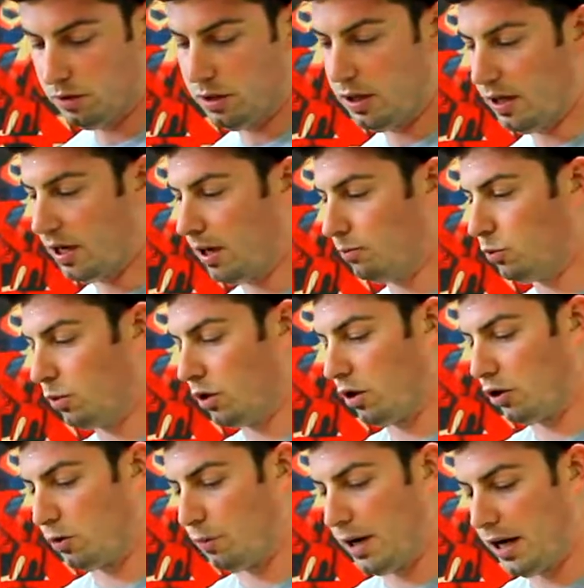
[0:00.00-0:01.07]
It comes with all
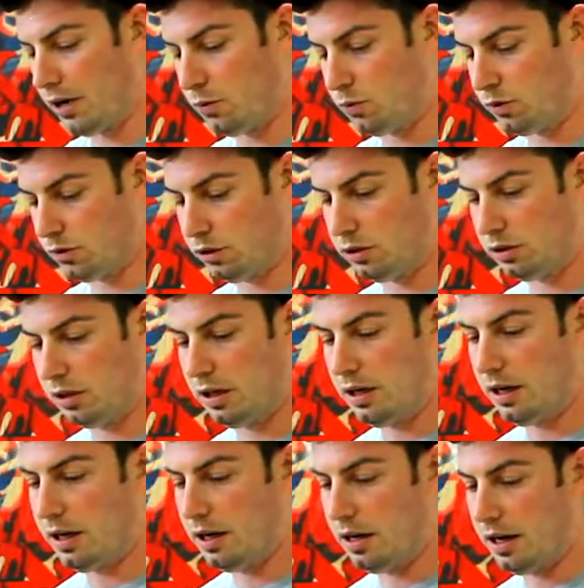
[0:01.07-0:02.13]
your manuals,
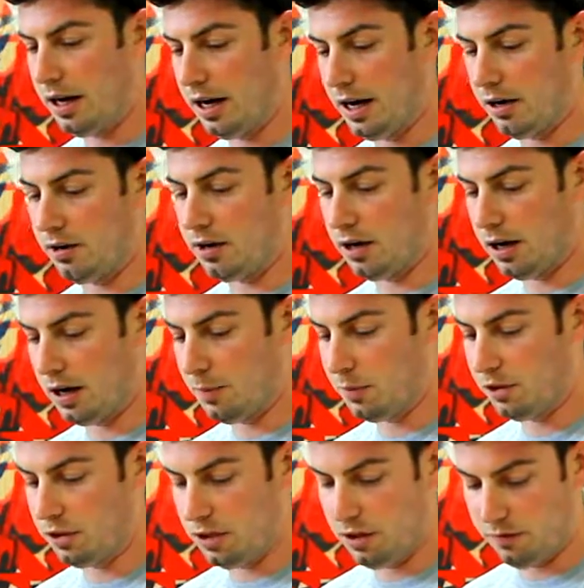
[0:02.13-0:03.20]
and I
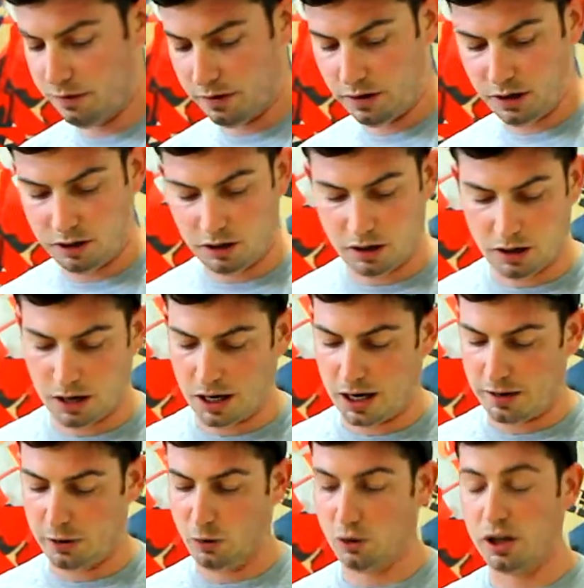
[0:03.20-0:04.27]
believe
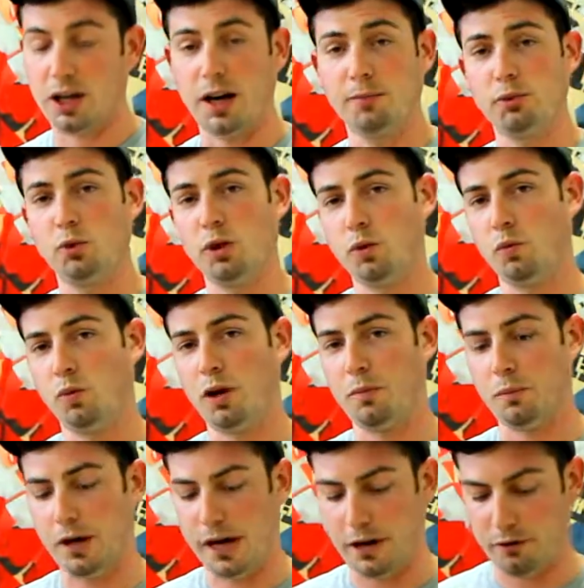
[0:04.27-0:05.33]
it only comes with the 1
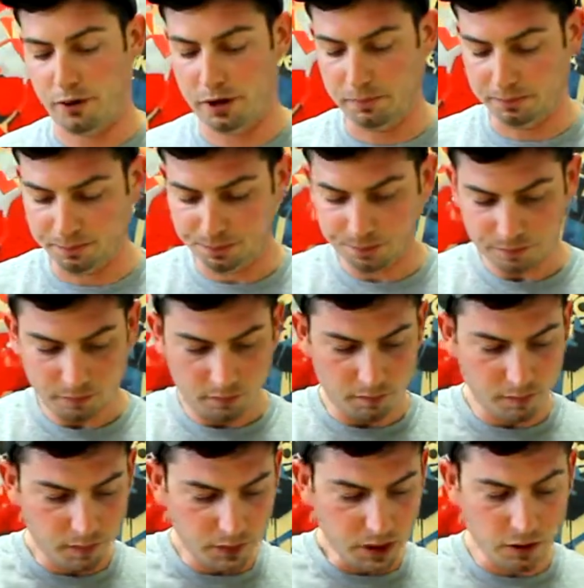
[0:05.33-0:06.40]
battery.
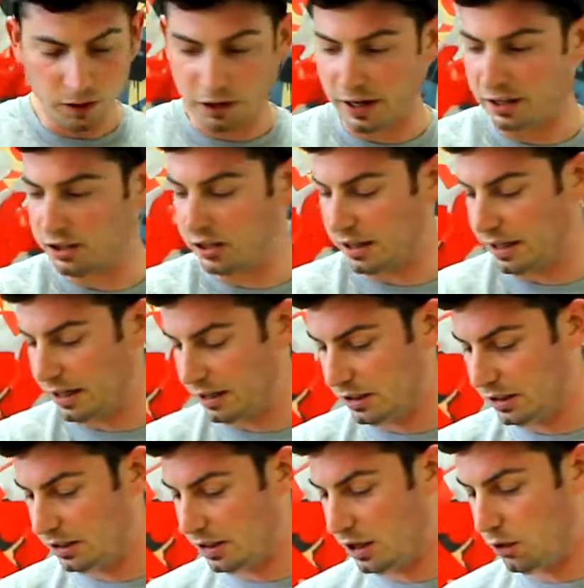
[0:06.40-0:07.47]
The nice thing
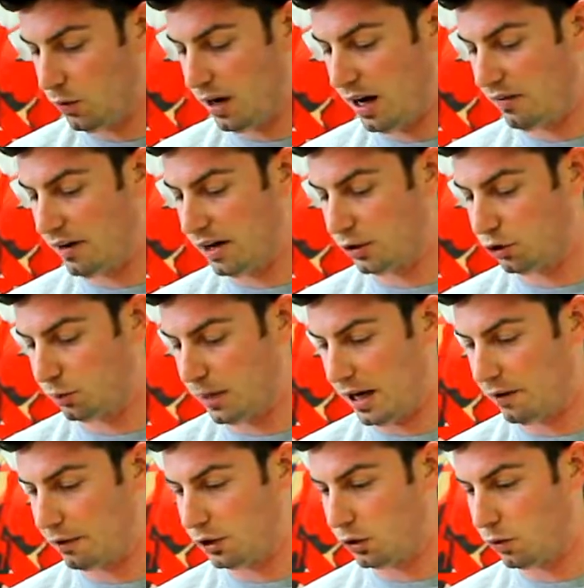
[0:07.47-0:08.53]
is that you have extra
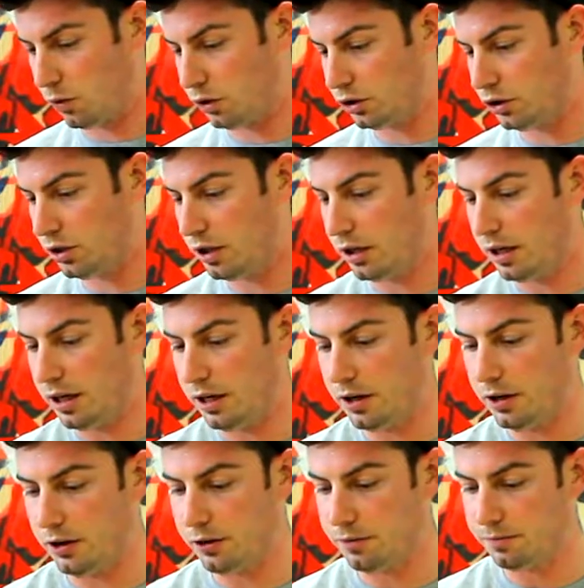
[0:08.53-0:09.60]
battery storage in
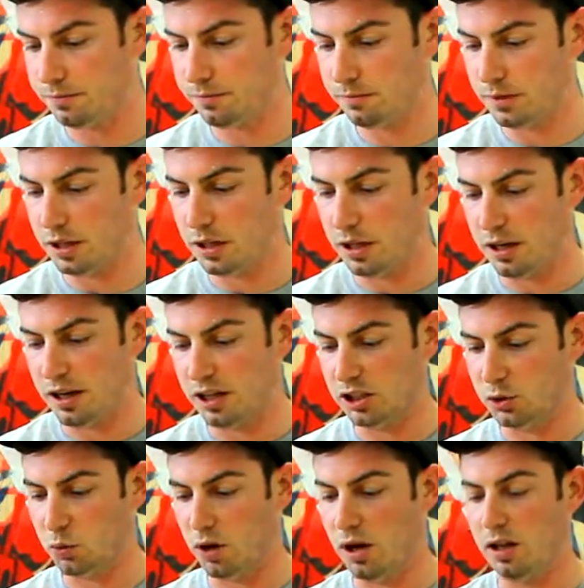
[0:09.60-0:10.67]
here,
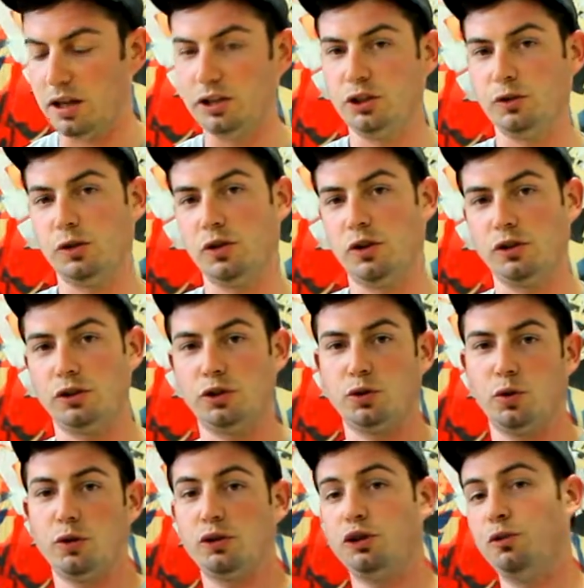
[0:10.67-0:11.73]
as well as you can also
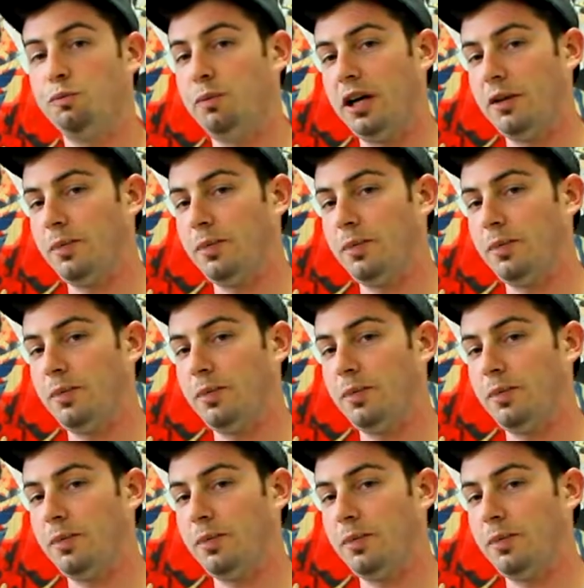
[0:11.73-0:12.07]
store 2 big